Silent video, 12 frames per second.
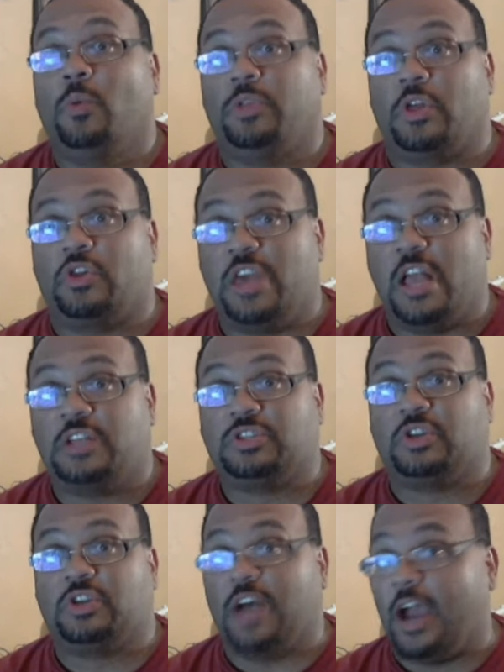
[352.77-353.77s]
with a chance
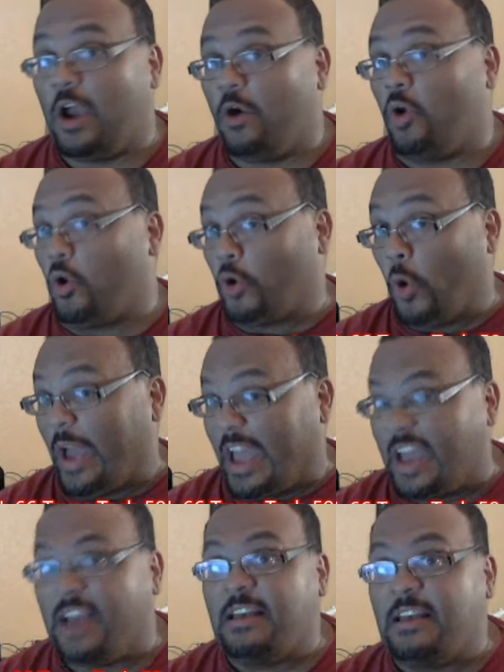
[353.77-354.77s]
to tire or go
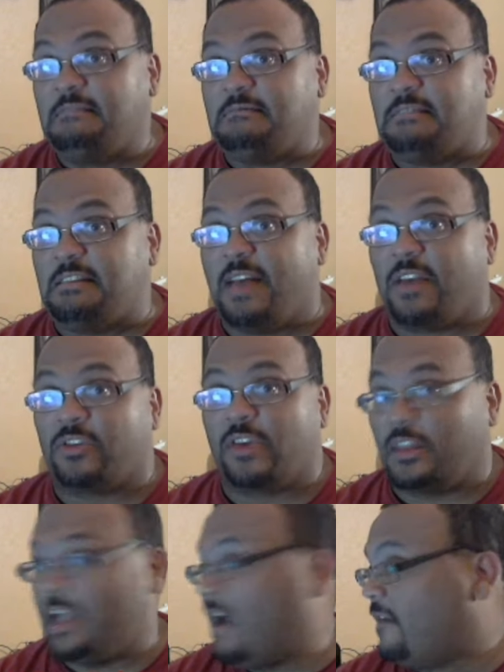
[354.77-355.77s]
ahead in that
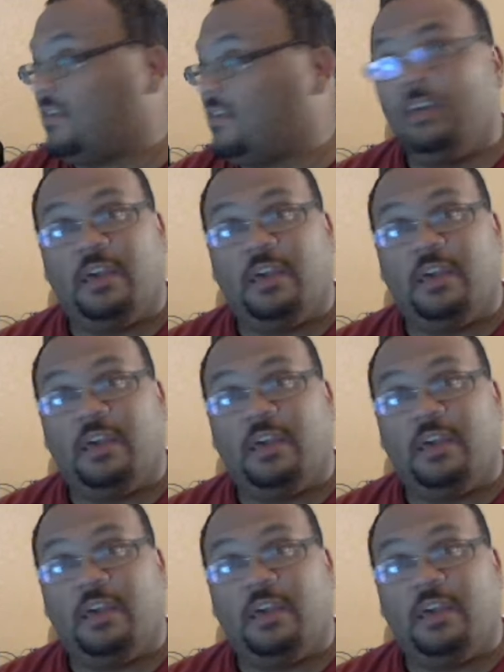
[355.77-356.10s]
second half.